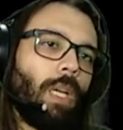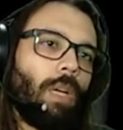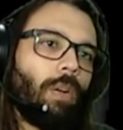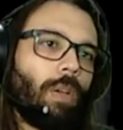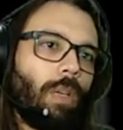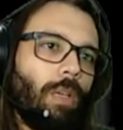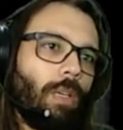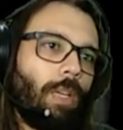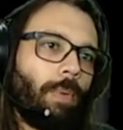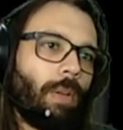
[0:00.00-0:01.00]
Okay,
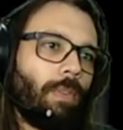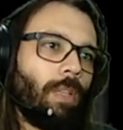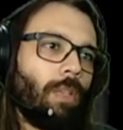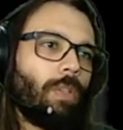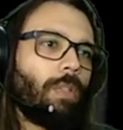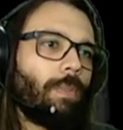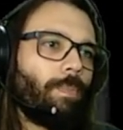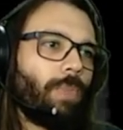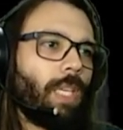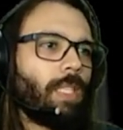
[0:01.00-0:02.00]
let me have a look.
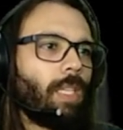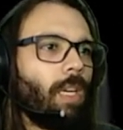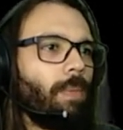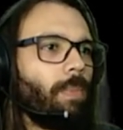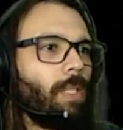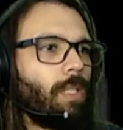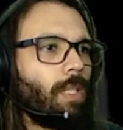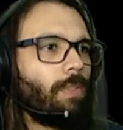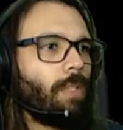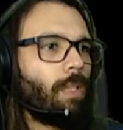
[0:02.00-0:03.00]
As it happens,
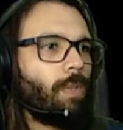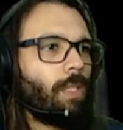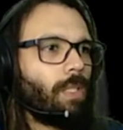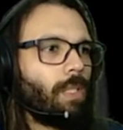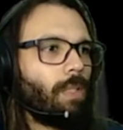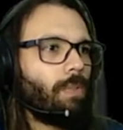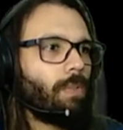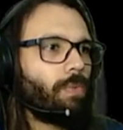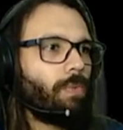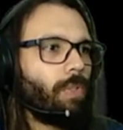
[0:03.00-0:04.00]
I've now received
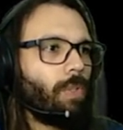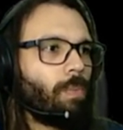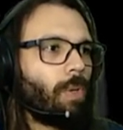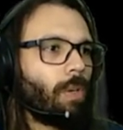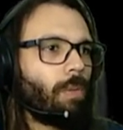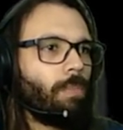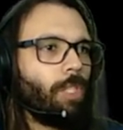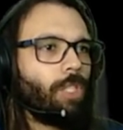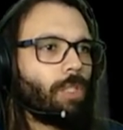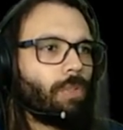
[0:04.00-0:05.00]
a few more
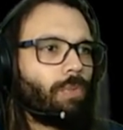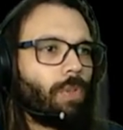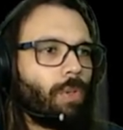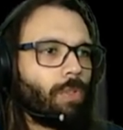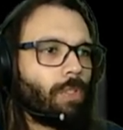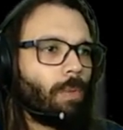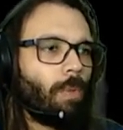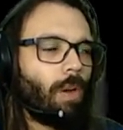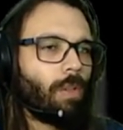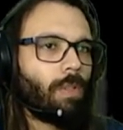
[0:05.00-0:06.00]
commissions from some
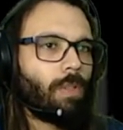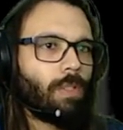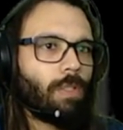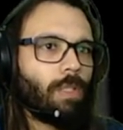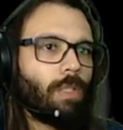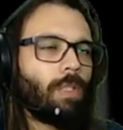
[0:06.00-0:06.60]
authors.